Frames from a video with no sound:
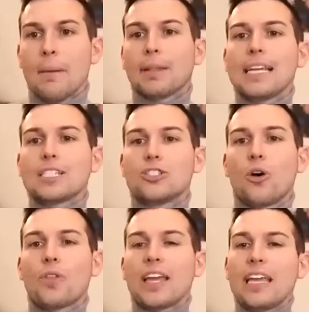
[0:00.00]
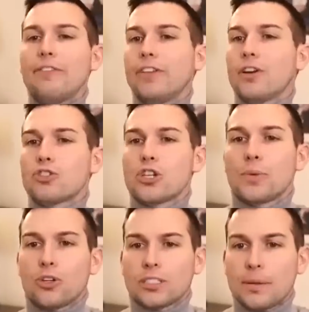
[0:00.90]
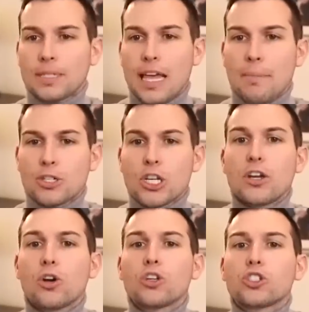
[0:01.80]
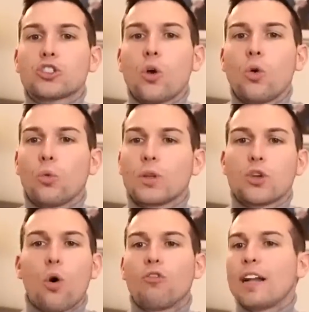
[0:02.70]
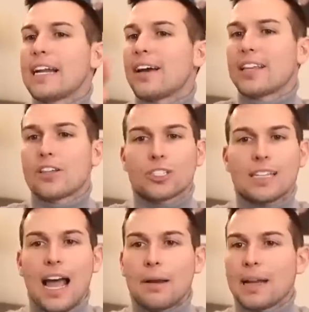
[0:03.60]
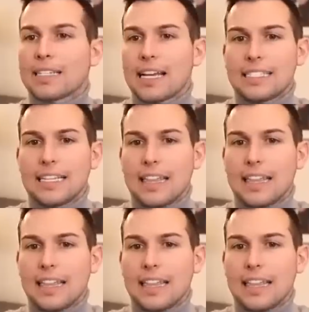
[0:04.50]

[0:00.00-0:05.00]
Okay. Please know that even though she was hooked up to that machine, her soul was already on the other side because I see